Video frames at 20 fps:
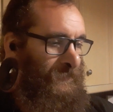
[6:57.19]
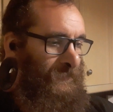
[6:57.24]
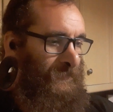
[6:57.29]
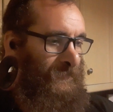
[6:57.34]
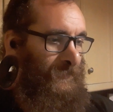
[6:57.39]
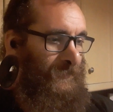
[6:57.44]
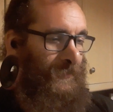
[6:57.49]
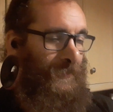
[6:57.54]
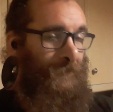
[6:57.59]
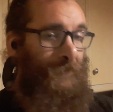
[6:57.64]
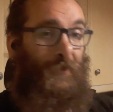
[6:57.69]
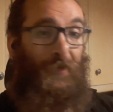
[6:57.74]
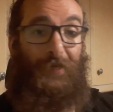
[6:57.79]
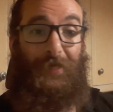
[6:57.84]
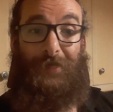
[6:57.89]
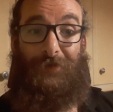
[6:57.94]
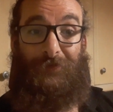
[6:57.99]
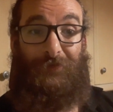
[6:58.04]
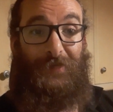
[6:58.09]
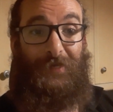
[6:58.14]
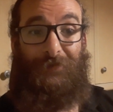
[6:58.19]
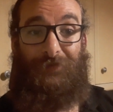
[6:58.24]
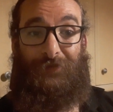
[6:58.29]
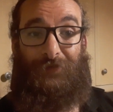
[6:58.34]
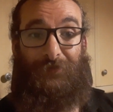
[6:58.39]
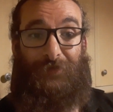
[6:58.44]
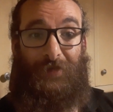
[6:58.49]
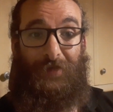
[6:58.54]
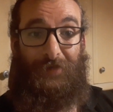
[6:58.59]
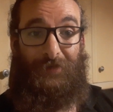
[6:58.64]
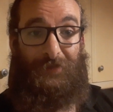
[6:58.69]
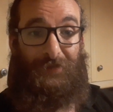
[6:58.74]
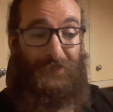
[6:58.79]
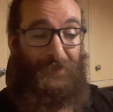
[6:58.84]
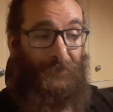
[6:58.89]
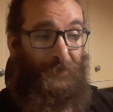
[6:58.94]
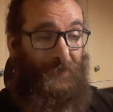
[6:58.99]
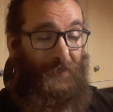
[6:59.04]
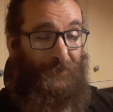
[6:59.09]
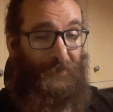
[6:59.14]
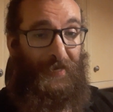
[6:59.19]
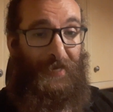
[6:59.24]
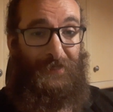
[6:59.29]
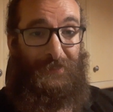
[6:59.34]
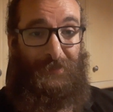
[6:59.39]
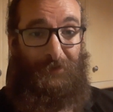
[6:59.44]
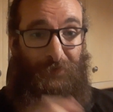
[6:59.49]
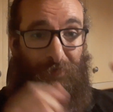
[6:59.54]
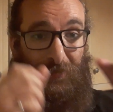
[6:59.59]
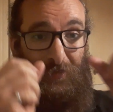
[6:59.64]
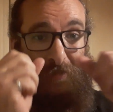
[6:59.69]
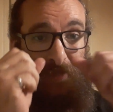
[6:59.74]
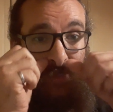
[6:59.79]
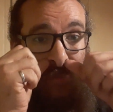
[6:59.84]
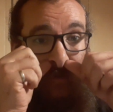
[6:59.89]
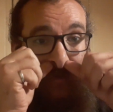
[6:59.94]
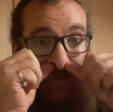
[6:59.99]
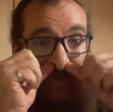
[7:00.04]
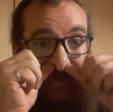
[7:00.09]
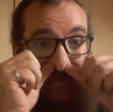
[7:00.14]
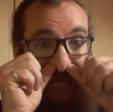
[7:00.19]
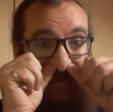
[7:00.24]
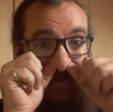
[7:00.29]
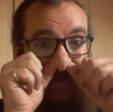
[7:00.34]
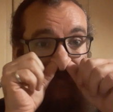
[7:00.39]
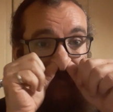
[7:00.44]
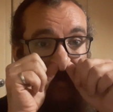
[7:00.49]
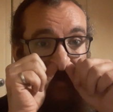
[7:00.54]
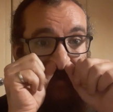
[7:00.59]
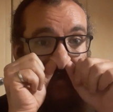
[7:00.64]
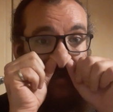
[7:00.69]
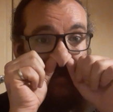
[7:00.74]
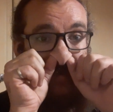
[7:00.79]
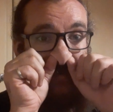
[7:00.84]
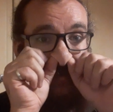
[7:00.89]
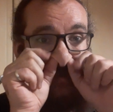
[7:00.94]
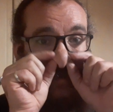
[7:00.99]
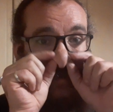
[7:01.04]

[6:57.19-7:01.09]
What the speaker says: Like, I might even have to find some way of actually putting something in my nostrils